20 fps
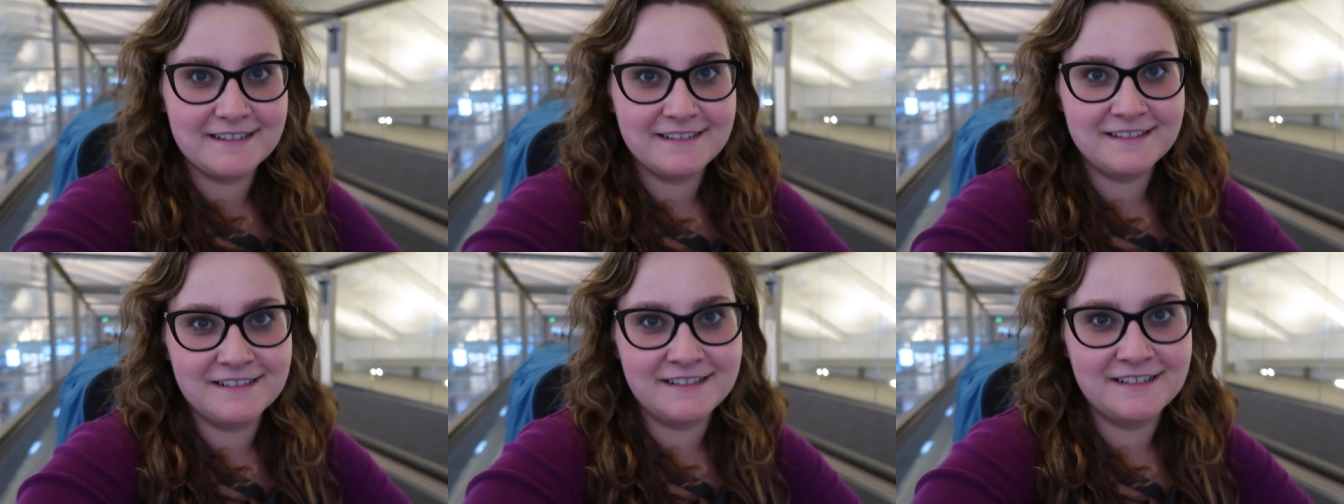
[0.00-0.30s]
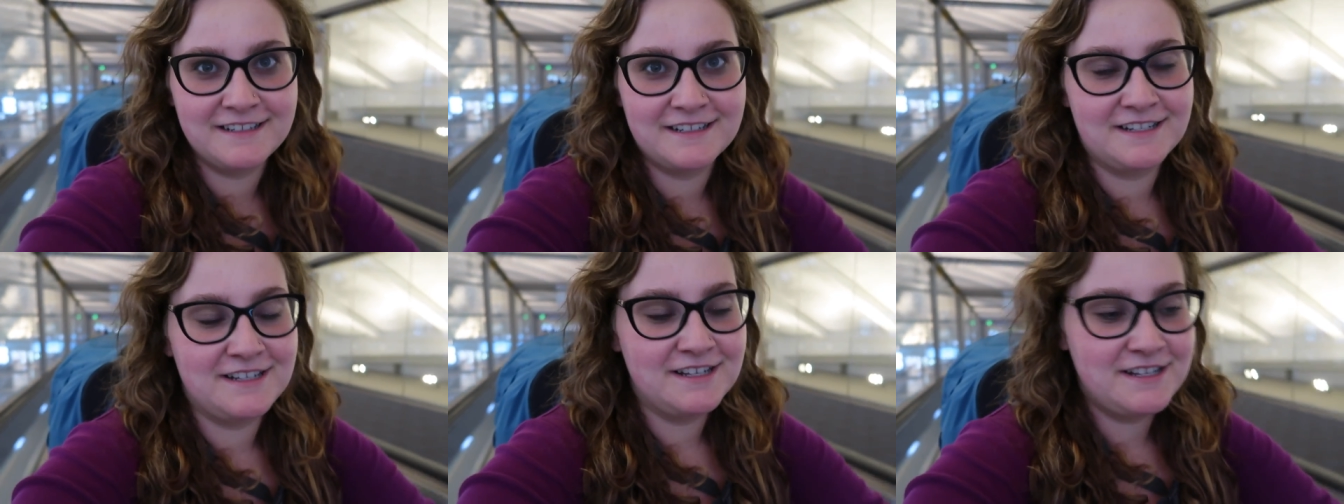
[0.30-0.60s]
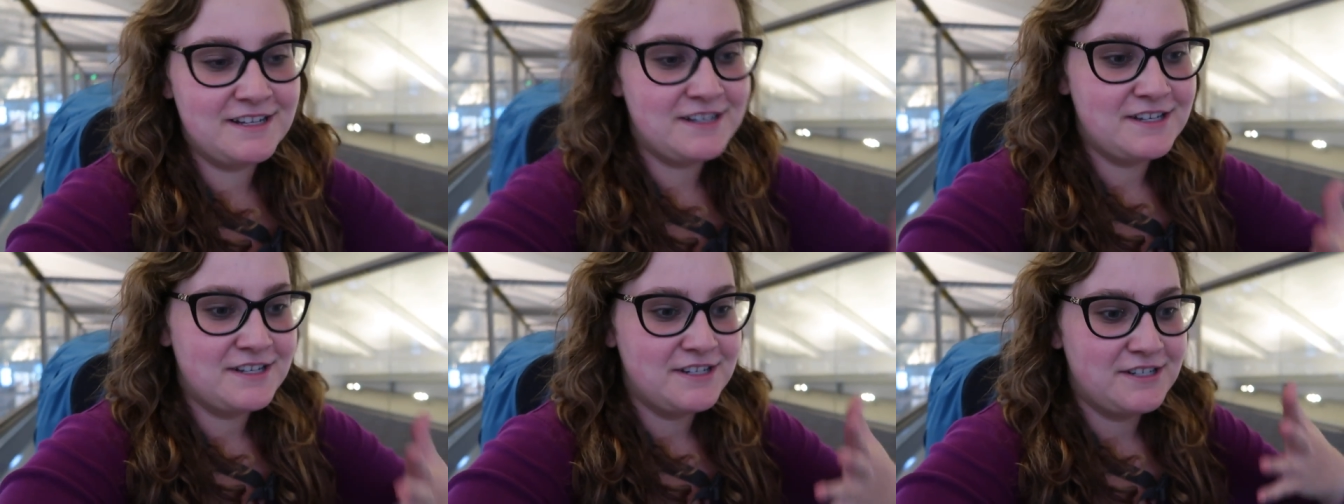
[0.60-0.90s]

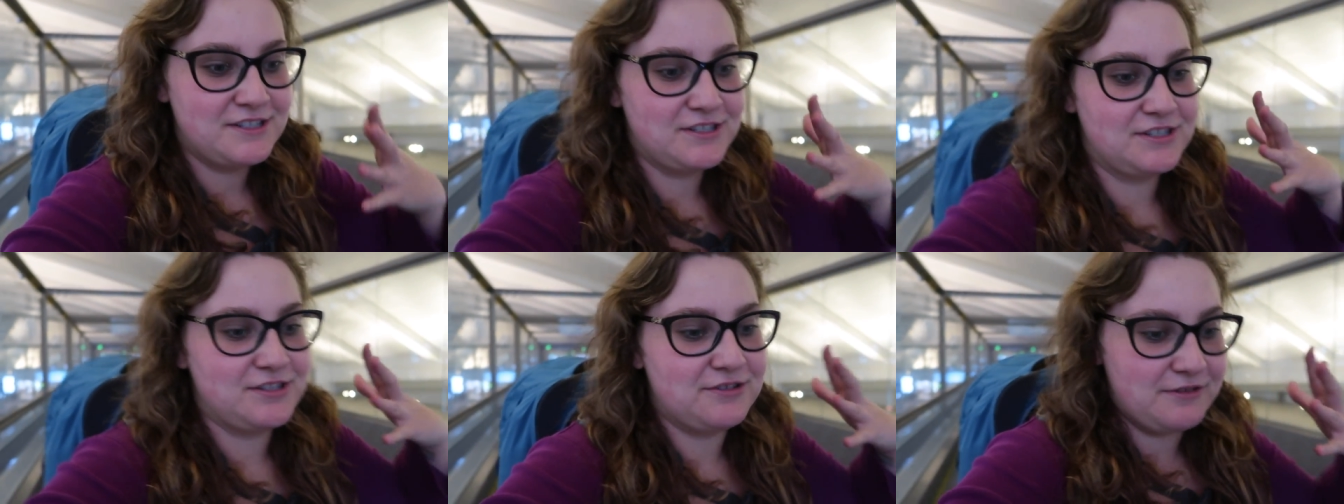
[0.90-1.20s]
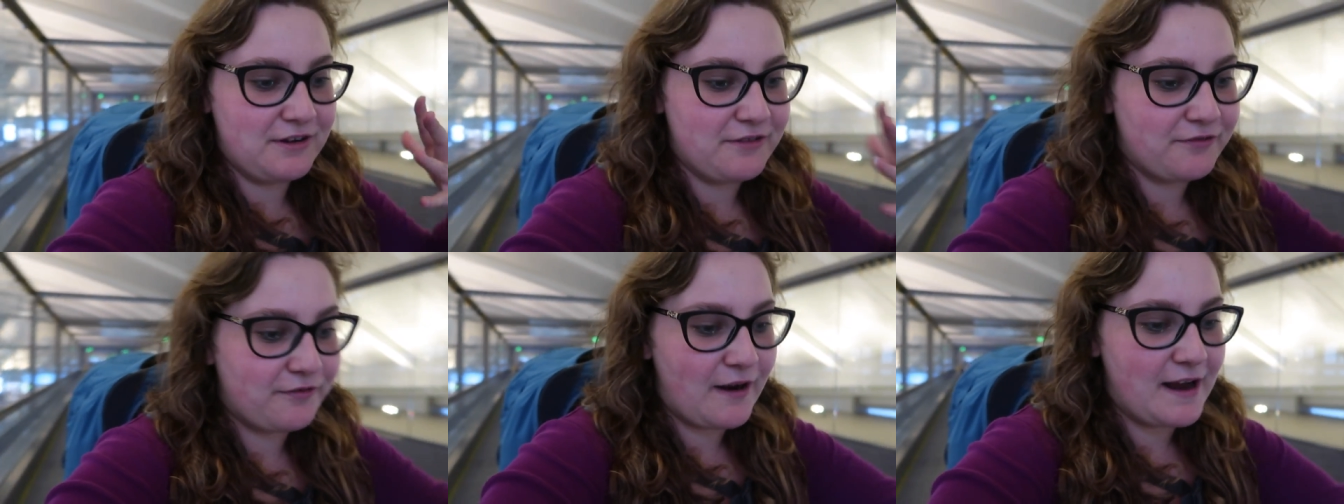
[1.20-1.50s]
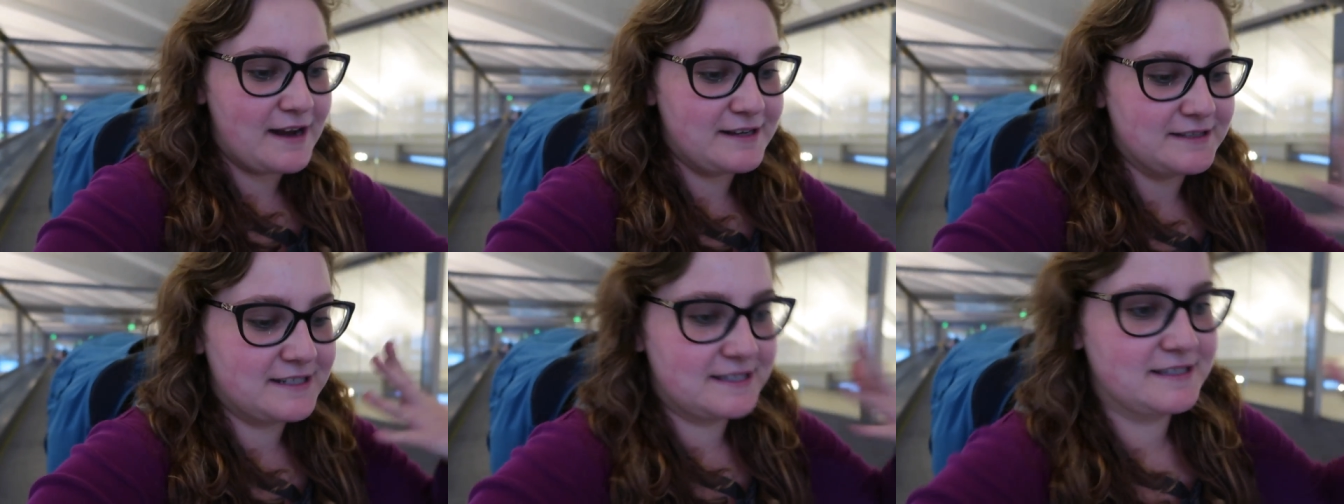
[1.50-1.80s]
to a
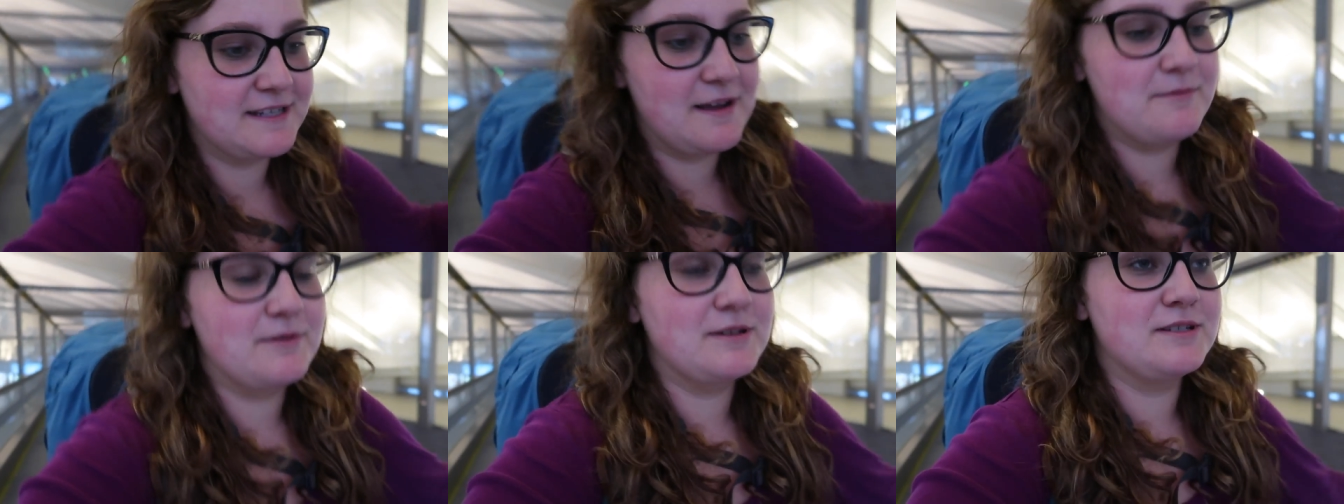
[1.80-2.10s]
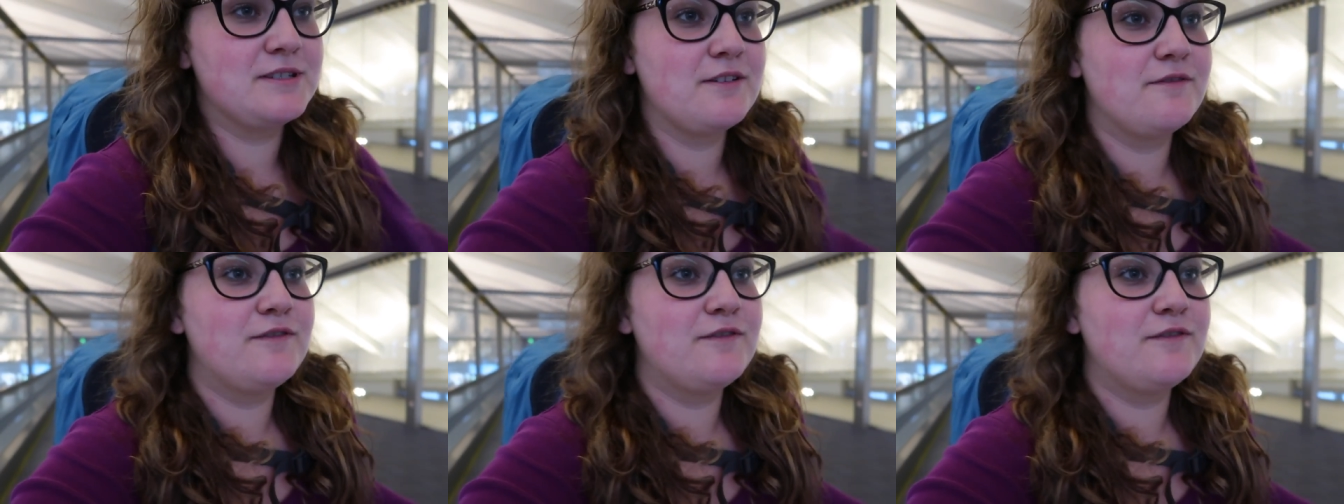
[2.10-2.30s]
friend, to someone.